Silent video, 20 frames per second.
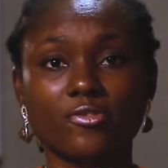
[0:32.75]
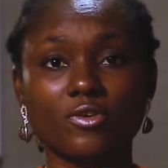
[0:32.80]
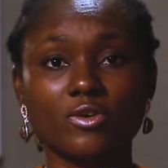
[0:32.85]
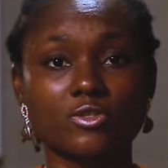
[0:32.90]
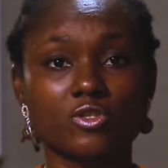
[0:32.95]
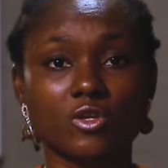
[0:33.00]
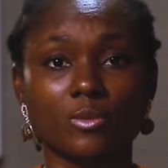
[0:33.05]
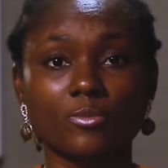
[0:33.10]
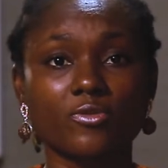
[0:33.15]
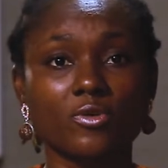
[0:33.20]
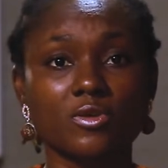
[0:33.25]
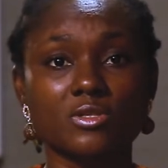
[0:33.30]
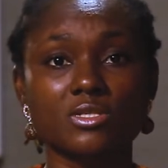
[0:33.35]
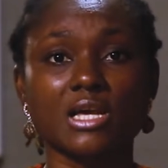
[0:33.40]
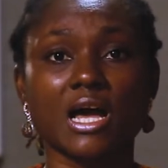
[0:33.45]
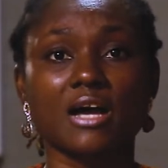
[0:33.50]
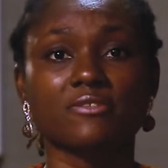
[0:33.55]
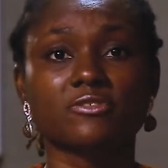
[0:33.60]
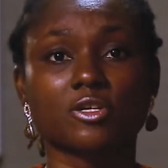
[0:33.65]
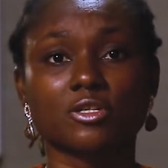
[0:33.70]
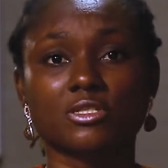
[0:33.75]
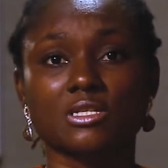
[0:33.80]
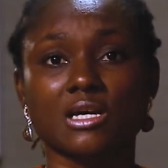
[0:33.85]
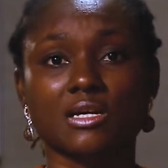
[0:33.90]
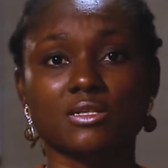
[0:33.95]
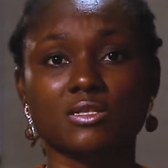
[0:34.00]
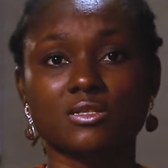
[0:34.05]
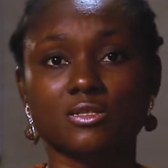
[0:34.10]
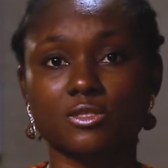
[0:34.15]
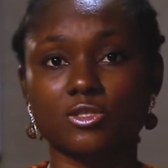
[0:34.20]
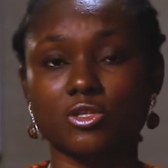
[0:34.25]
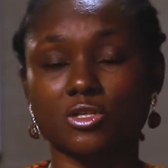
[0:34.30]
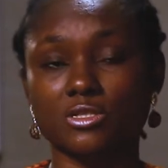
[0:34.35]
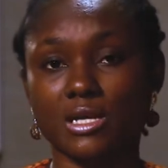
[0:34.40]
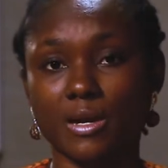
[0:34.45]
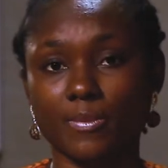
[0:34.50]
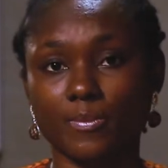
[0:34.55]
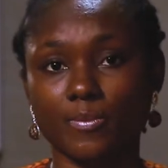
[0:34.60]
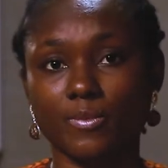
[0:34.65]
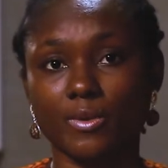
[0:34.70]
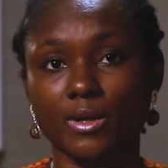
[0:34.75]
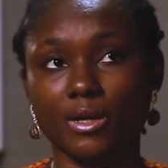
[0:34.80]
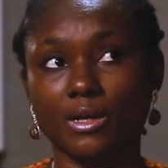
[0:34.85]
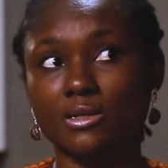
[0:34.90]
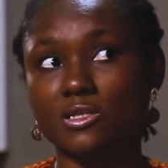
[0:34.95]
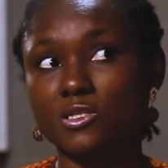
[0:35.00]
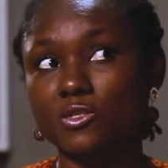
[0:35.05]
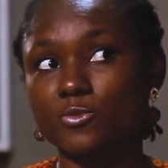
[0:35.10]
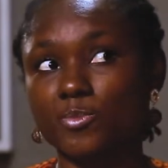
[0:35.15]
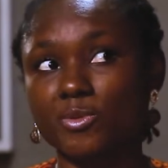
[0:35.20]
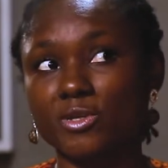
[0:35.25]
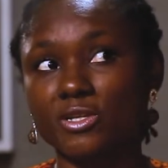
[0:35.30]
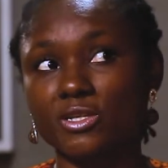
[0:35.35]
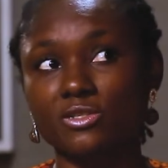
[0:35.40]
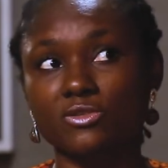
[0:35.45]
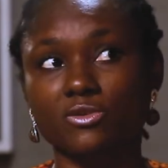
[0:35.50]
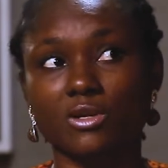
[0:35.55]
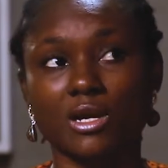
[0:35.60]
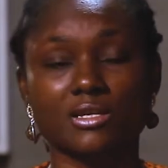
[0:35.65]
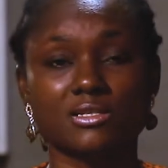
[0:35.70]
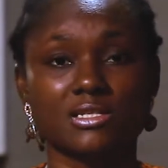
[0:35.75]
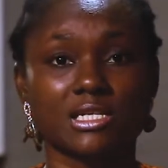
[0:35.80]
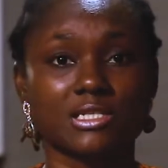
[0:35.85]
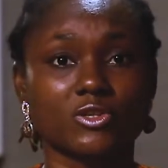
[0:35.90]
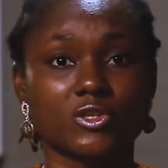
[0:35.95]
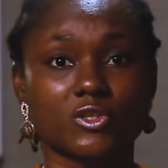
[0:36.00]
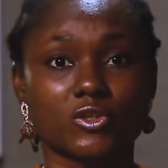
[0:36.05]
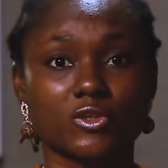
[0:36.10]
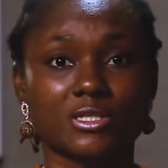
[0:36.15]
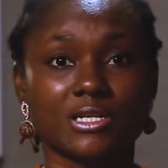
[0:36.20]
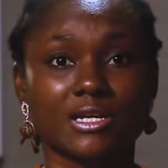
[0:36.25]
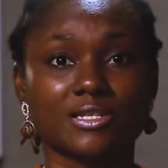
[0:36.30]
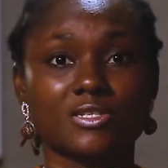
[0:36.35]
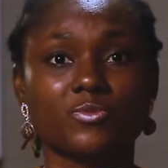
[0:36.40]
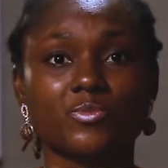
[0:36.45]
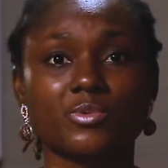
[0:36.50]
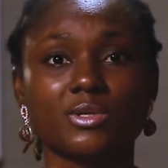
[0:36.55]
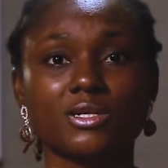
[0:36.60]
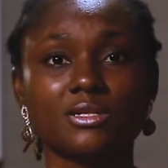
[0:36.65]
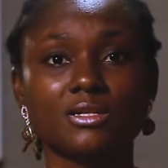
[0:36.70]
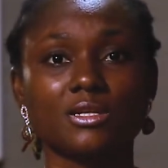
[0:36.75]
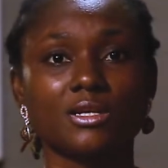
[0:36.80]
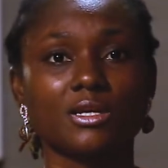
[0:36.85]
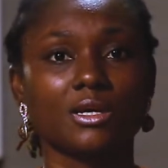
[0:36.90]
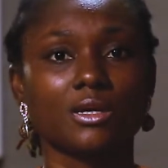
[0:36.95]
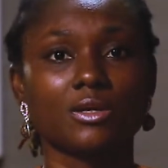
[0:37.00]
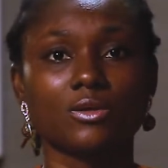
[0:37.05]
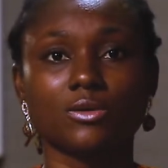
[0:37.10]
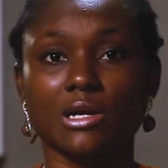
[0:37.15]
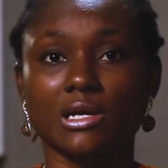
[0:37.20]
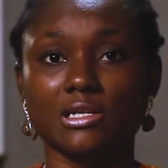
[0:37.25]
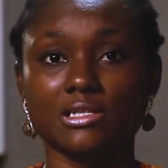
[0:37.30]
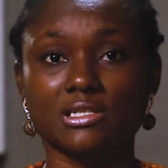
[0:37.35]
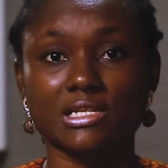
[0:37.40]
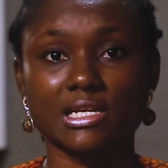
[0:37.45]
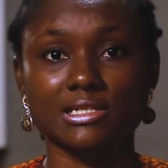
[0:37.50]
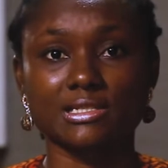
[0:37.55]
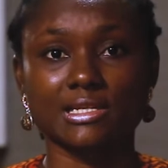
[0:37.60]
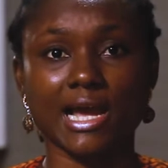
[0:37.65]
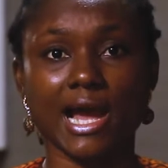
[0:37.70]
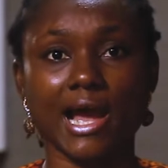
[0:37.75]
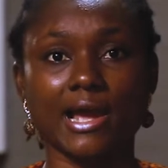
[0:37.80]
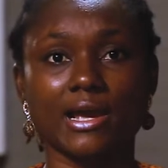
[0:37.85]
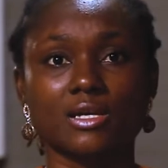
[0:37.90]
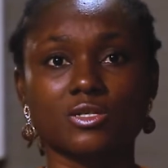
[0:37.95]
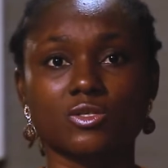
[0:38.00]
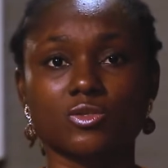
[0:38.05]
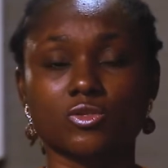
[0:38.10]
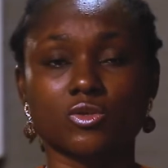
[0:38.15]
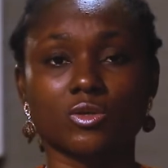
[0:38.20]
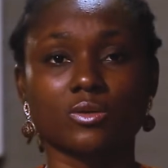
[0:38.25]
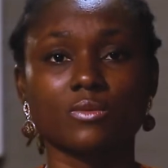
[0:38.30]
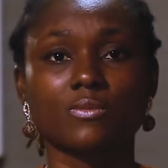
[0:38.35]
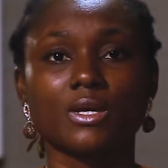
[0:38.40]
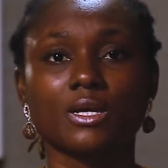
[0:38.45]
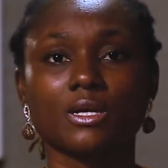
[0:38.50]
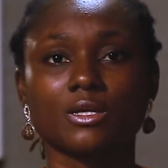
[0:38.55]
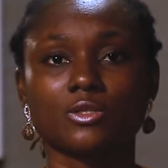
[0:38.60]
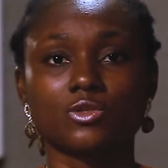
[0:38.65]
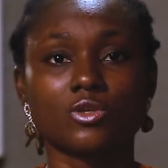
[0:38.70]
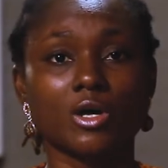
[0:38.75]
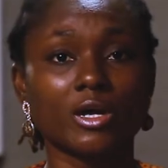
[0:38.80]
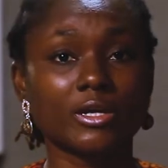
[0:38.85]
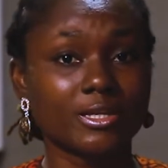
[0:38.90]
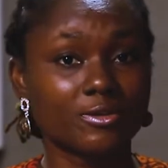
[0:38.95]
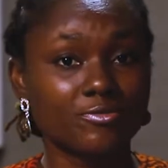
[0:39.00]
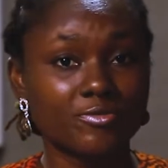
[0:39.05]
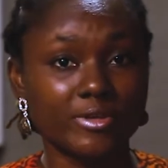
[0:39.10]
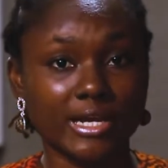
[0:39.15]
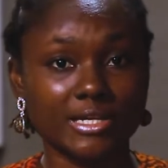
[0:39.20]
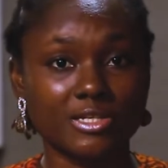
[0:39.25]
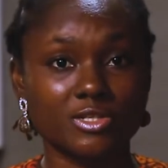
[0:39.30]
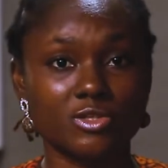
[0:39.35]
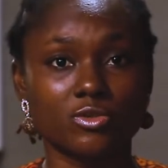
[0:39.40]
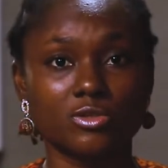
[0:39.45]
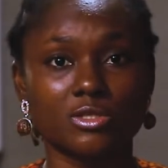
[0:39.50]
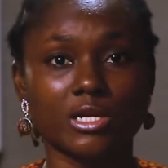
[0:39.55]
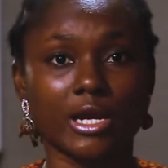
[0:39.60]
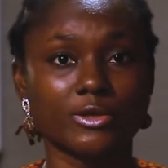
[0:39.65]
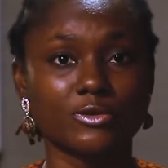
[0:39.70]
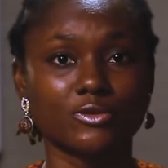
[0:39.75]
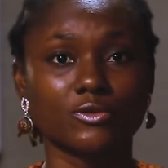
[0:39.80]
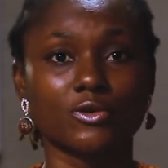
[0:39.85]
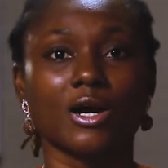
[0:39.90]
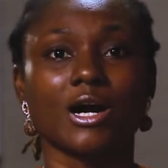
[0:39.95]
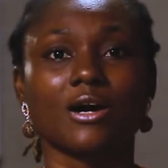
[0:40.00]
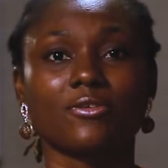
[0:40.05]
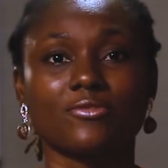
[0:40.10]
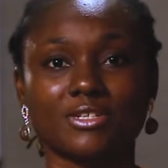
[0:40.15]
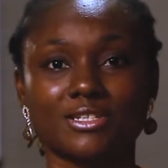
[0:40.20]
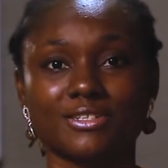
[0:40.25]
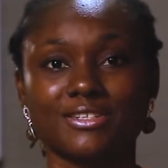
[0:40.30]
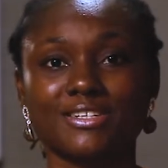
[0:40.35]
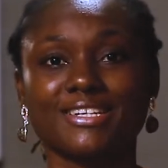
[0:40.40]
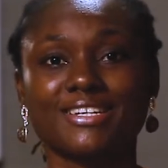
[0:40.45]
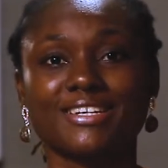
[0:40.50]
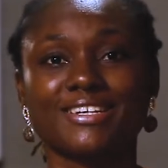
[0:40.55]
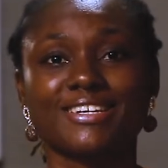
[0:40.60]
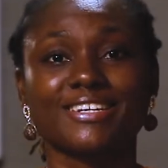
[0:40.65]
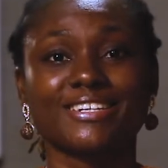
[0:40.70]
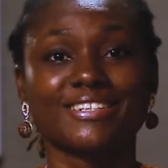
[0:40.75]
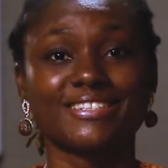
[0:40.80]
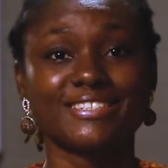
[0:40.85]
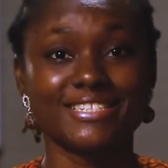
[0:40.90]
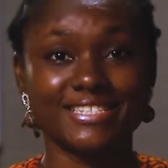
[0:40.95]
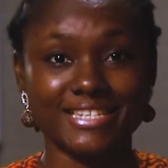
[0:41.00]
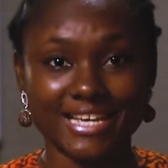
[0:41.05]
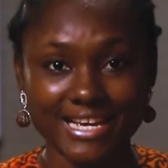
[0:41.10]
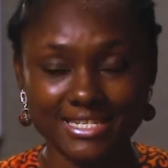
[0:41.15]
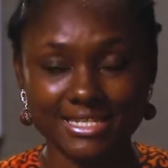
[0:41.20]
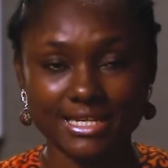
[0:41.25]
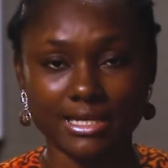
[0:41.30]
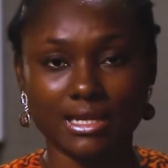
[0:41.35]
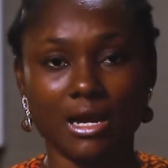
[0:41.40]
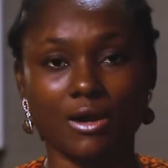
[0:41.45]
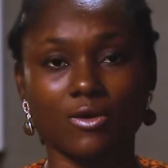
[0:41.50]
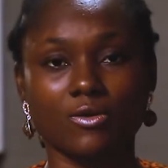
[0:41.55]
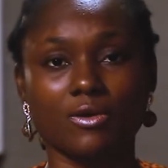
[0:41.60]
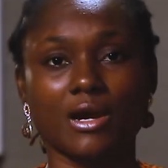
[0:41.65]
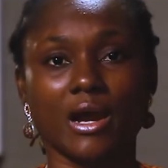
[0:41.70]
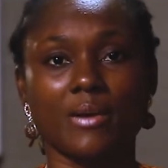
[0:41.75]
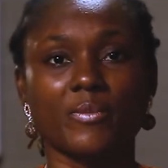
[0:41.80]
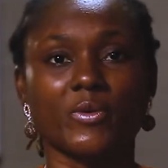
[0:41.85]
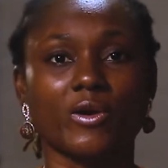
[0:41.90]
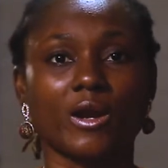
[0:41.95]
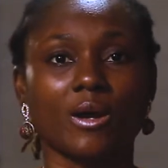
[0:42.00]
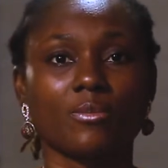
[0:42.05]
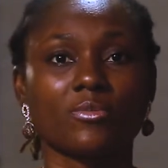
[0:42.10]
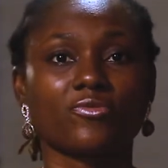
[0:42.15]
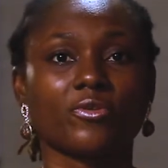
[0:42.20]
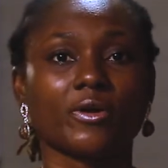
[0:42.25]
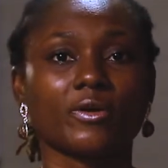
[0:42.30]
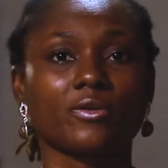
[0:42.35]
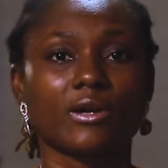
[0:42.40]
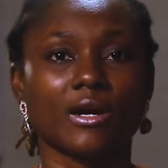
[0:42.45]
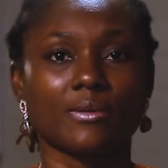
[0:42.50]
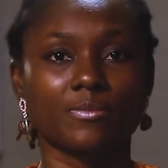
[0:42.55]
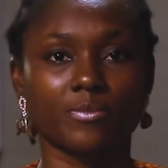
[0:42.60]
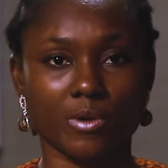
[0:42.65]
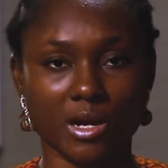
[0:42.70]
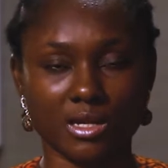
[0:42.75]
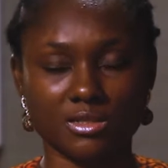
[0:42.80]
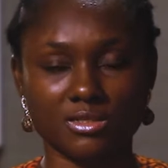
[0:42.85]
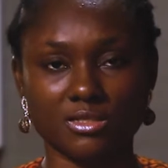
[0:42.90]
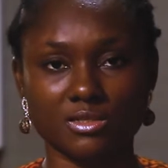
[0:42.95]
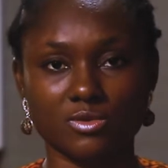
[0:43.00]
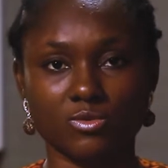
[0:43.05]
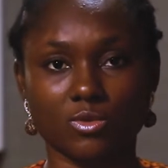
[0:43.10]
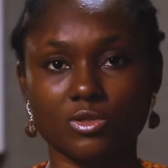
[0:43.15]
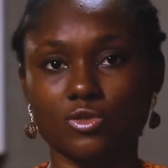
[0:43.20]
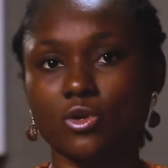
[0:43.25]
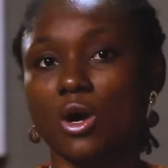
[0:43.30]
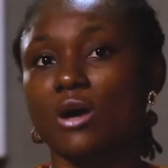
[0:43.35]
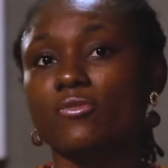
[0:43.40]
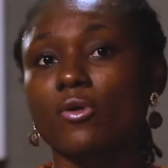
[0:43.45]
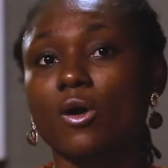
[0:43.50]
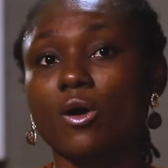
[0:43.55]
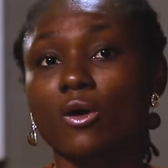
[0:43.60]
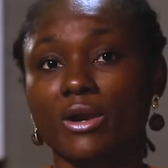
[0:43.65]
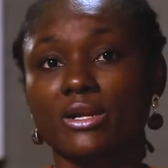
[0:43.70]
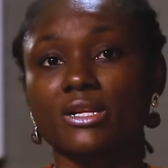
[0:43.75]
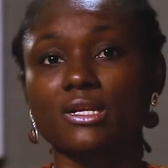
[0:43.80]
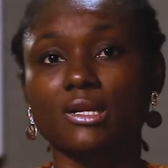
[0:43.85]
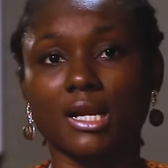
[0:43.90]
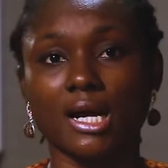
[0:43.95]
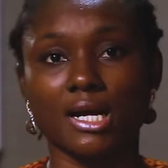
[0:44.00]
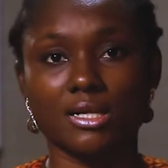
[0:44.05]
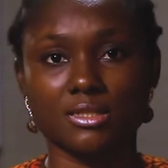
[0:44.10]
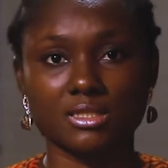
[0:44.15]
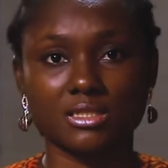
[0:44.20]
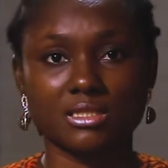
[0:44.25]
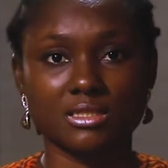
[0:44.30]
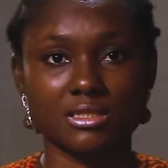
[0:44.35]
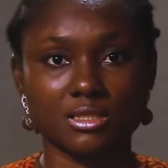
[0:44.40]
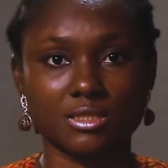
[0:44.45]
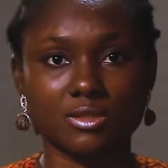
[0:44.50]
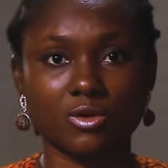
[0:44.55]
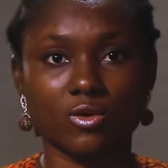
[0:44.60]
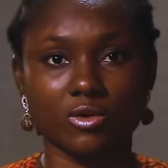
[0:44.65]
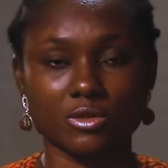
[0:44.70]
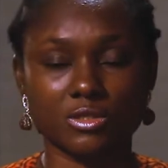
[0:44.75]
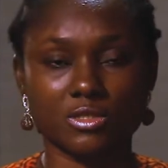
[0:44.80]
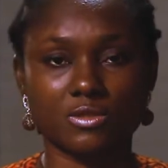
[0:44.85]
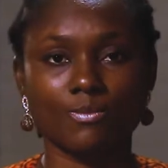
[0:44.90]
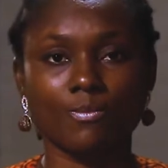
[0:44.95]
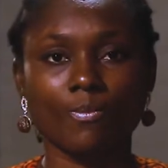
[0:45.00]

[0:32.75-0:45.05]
Some phones have shorter speed. You can set your shutter speed. You can set the ISO. So do not give the excuse that you do not have a DSLR camera before you can practice what you have already learned in this course.